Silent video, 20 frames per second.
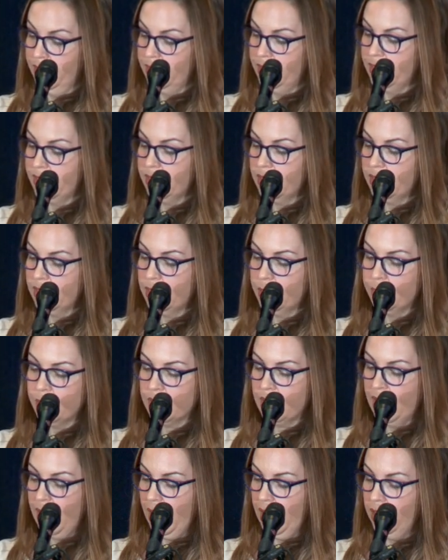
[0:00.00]
These systems
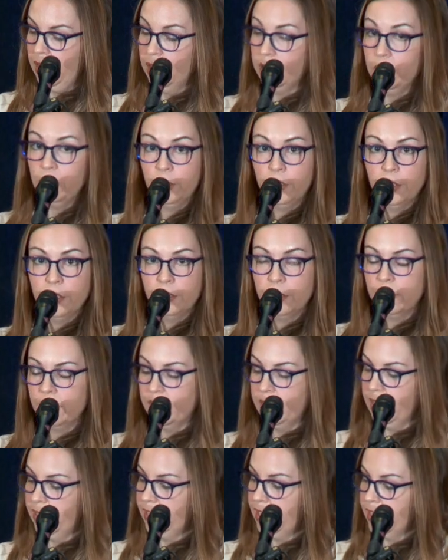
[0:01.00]
cannot learn
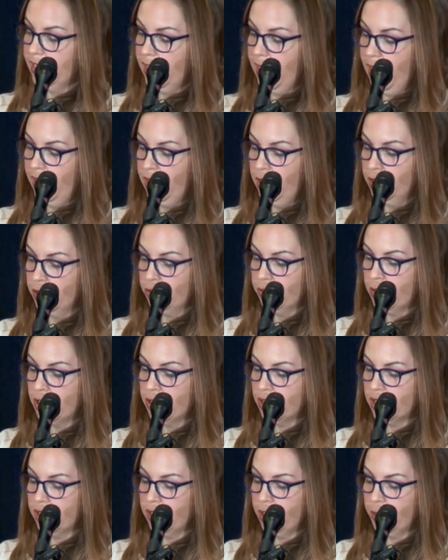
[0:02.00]
and they cannot grow
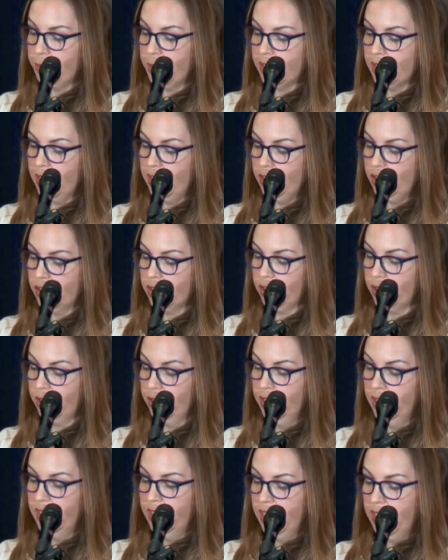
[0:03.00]
to their potential
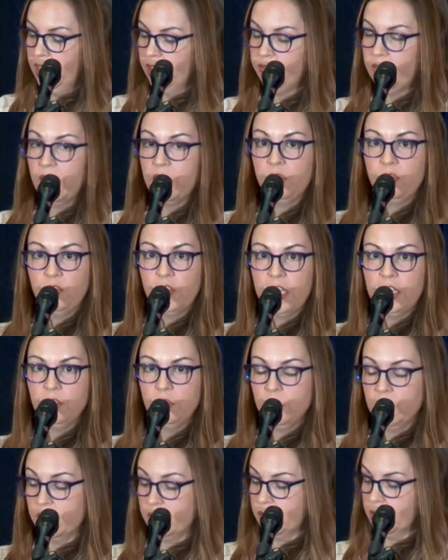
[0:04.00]
if they
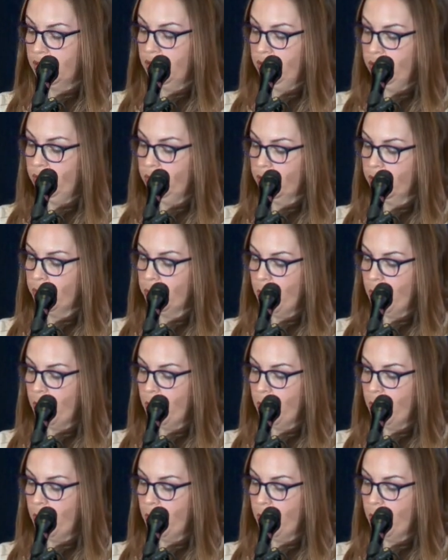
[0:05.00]
fail to secure